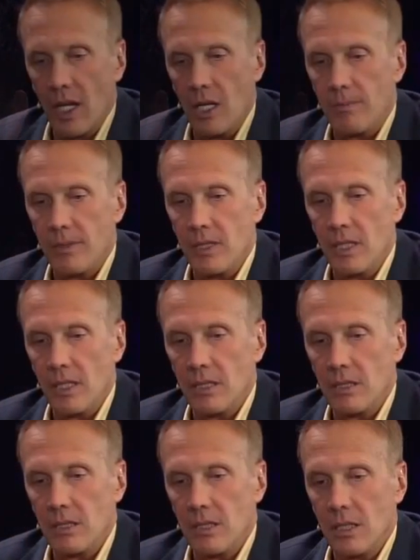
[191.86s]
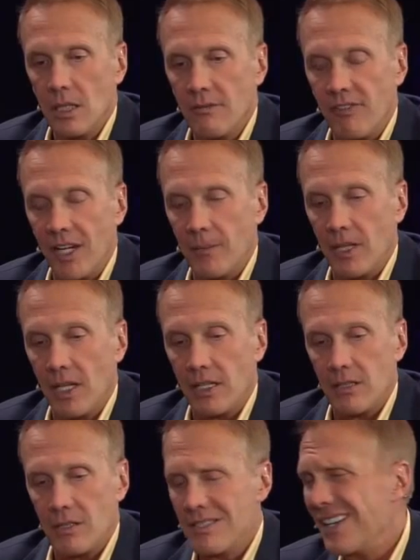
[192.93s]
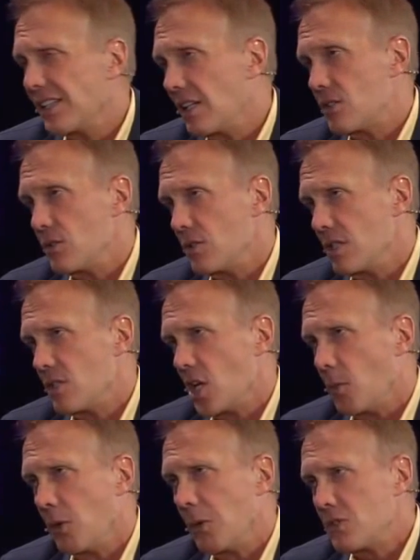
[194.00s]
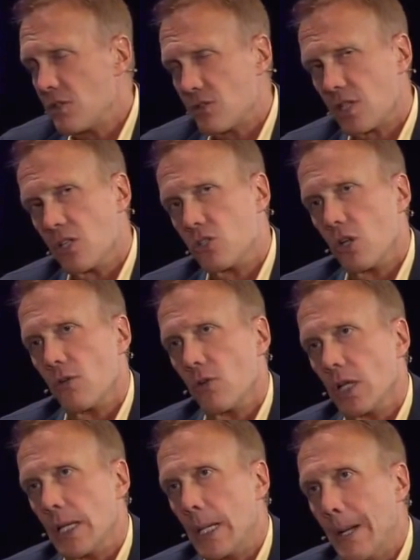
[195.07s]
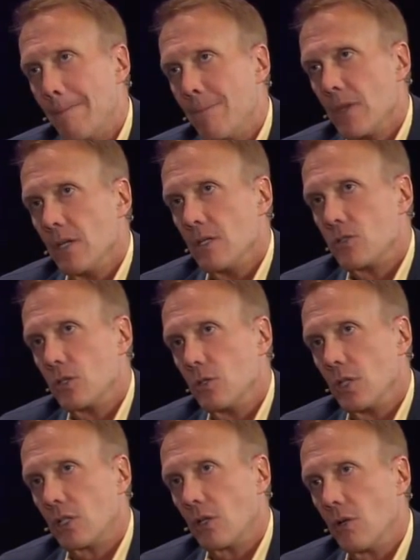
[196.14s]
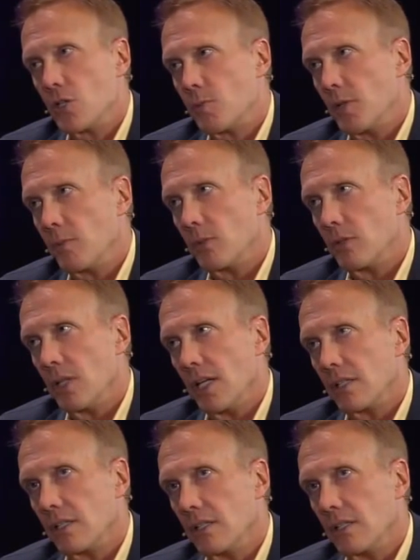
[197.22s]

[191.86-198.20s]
up in a family like you did, not to get too detailed, but what would you say generally to encourage people, like